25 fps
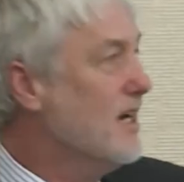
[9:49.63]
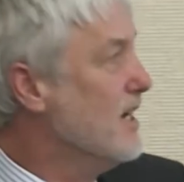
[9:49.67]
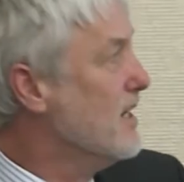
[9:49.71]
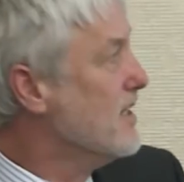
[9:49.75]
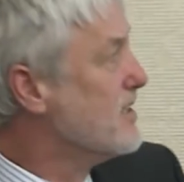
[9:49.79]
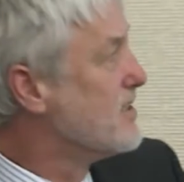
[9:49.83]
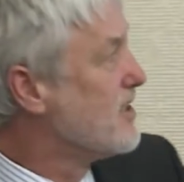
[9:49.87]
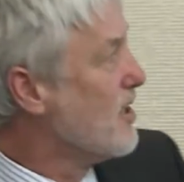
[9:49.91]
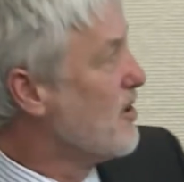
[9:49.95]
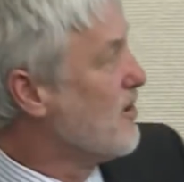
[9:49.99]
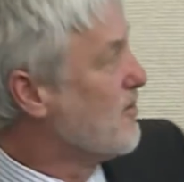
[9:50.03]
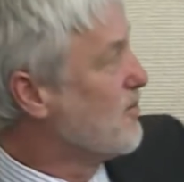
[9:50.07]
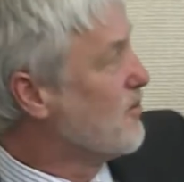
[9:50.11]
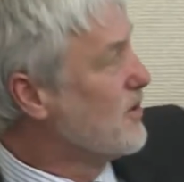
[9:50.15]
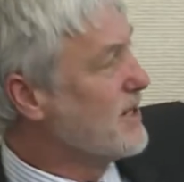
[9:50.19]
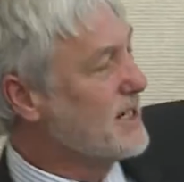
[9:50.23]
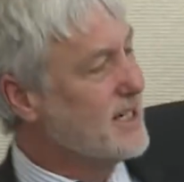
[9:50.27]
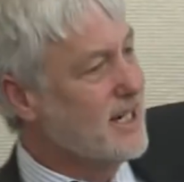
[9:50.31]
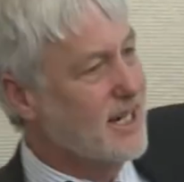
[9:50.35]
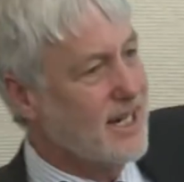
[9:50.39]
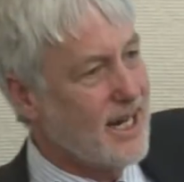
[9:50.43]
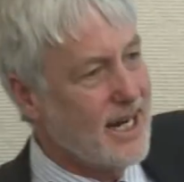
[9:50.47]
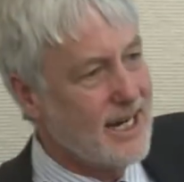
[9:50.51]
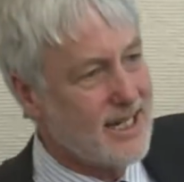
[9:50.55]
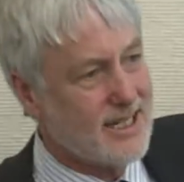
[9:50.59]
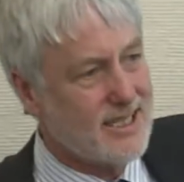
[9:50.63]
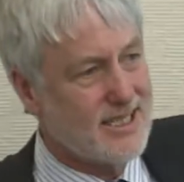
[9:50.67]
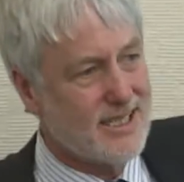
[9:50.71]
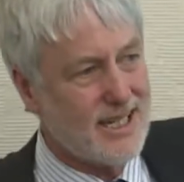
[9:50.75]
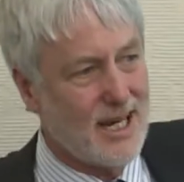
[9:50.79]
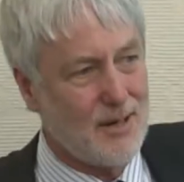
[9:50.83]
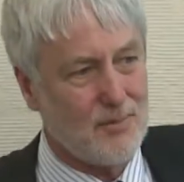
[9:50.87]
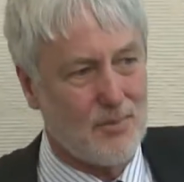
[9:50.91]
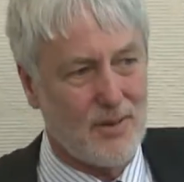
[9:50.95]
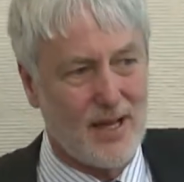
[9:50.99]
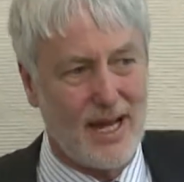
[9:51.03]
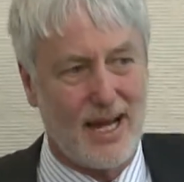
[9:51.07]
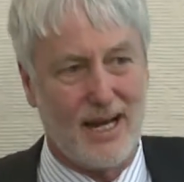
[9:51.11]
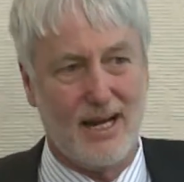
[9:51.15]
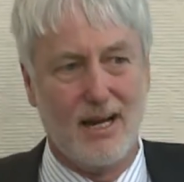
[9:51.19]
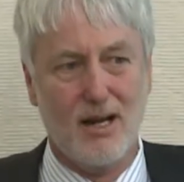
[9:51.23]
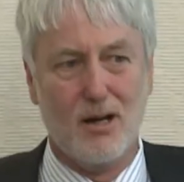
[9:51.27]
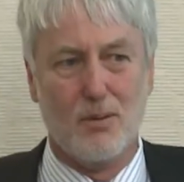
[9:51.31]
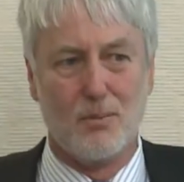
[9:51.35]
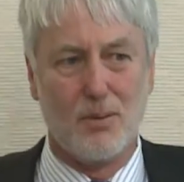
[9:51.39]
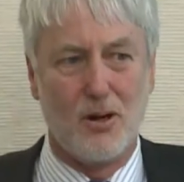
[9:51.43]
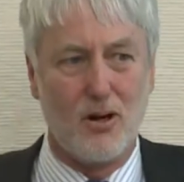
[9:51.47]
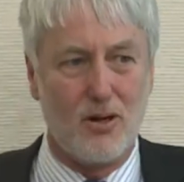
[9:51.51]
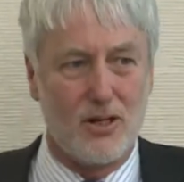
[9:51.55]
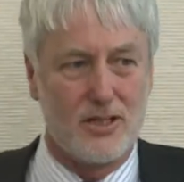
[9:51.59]
So if we accept that
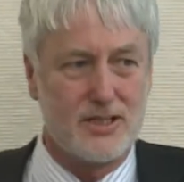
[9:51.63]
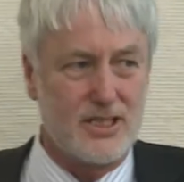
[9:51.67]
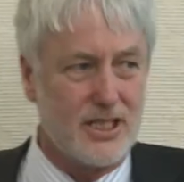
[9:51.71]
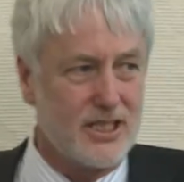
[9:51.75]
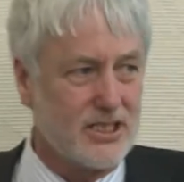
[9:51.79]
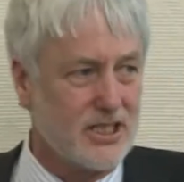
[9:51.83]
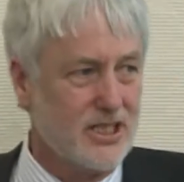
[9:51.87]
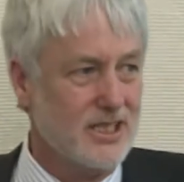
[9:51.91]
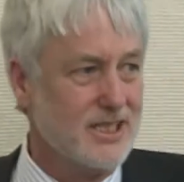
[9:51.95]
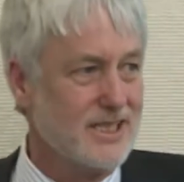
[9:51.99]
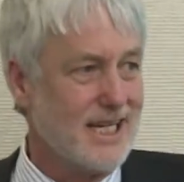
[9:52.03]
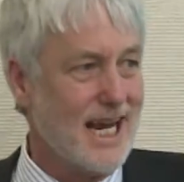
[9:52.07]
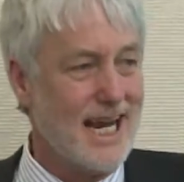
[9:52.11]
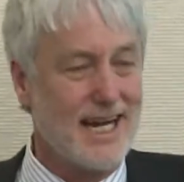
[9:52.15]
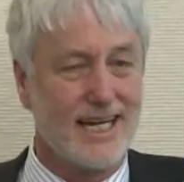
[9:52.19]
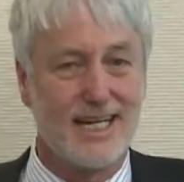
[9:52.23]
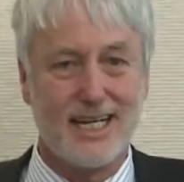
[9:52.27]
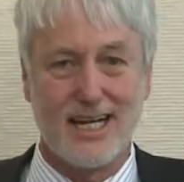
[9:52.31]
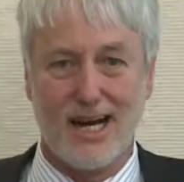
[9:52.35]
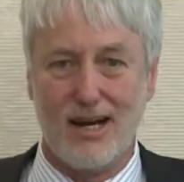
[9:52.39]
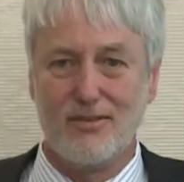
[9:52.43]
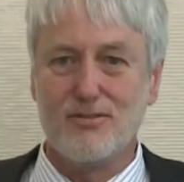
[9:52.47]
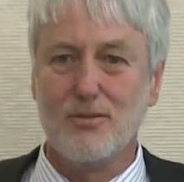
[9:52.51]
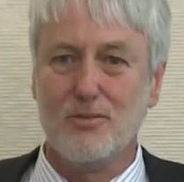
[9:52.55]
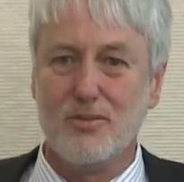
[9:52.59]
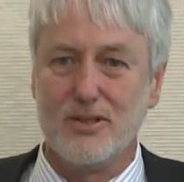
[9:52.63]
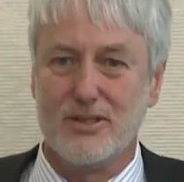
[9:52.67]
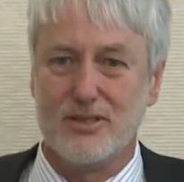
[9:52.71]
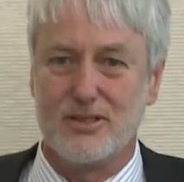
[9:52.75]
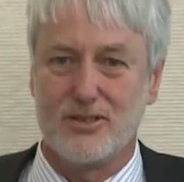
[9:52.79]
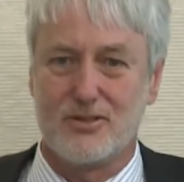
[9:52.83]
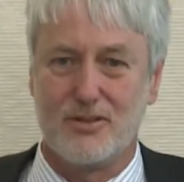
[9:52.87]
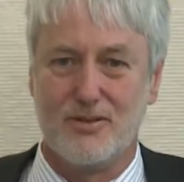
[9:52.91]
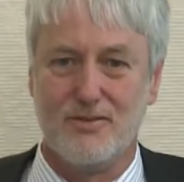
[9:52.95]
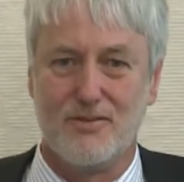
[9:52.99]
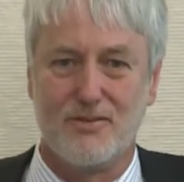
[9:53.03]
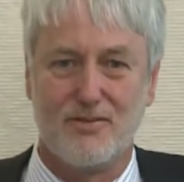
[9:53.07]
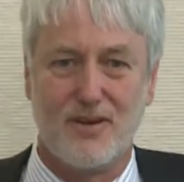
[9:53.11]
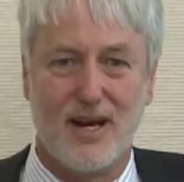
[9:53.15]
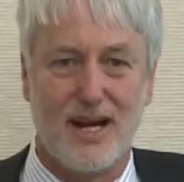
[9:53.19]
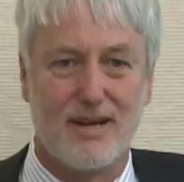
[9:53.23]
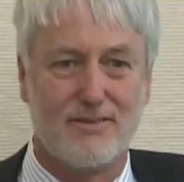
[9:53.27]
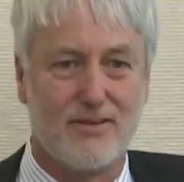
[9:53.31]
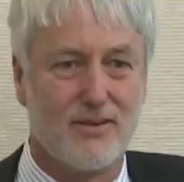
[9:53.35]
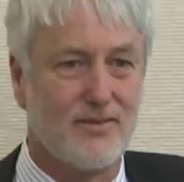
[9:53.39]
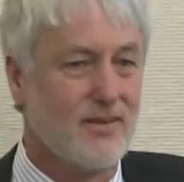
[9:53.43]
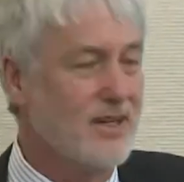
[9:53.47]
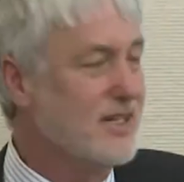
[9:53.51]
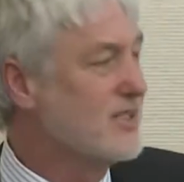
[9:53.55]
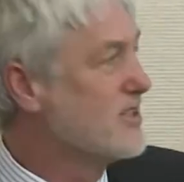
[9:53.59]
politicians and governments are in
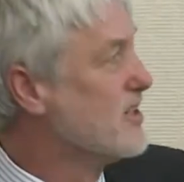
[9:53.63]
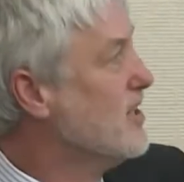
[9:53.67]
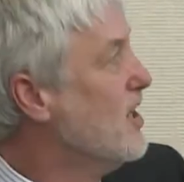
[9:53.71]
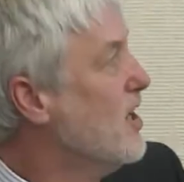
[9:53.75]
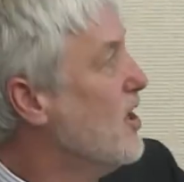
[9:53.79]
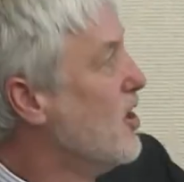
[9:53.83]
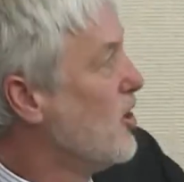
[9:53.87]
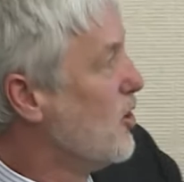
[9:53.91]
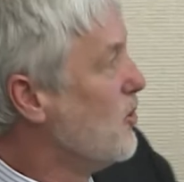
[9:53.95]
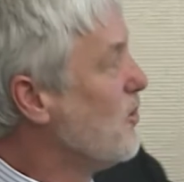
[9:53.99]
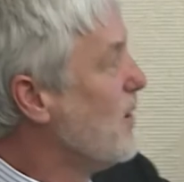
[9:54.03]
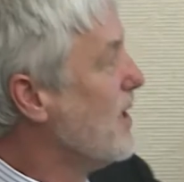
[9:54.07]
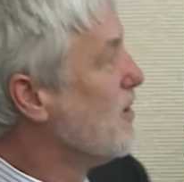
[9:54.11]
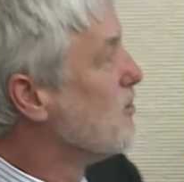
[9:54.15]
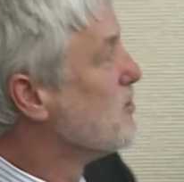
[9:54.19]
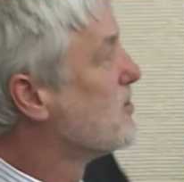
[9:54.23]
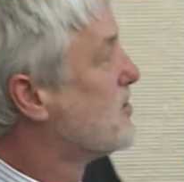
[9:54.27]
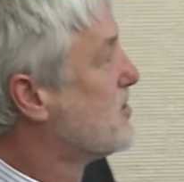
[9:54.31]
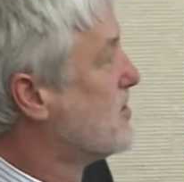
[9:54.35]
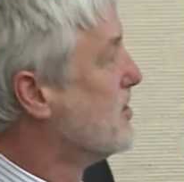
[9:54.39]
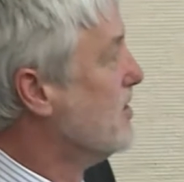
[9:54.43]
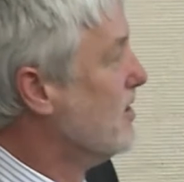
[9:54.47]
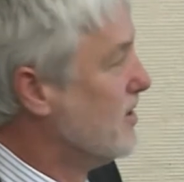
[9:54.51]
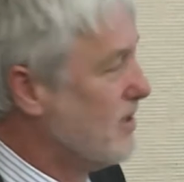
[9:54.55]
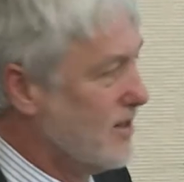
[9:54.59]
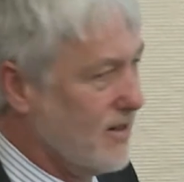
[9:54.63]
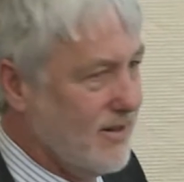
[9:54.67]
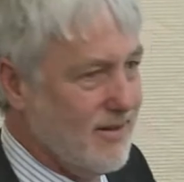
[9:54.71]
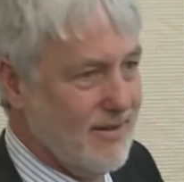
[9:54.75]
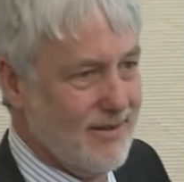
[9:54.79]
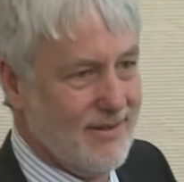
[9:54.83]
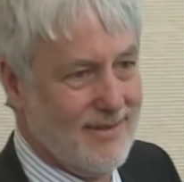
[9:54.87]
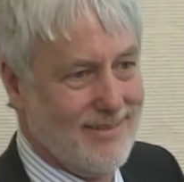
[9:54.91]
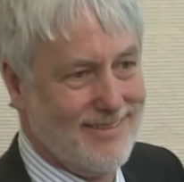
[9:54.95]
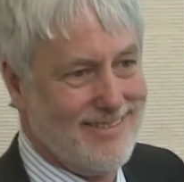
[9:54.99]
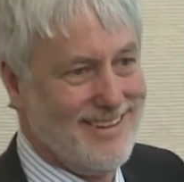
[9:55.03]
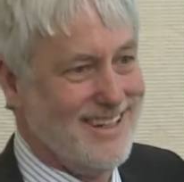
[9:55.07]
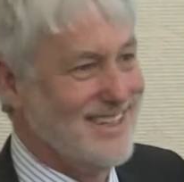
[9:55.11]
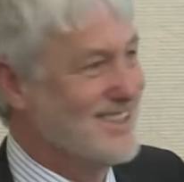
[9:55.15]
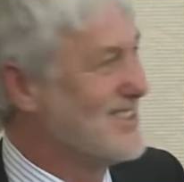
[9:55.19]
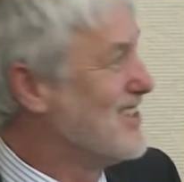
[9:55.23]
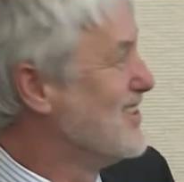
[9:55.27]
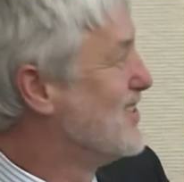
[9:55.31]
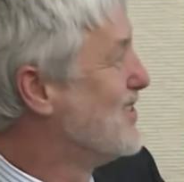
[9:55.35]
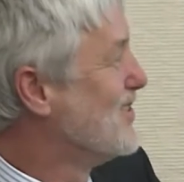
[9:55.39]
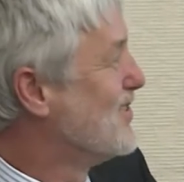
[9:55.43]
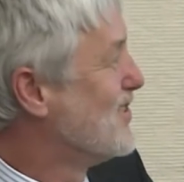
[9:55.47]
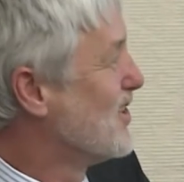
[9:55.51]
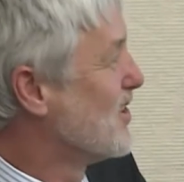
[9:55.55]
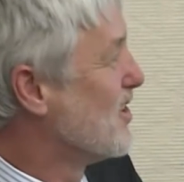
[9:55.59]
favour of this, who else thinks
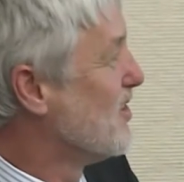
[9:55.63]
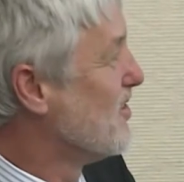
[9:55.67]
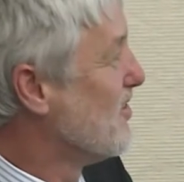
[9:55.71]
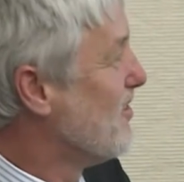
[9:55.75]
this is a good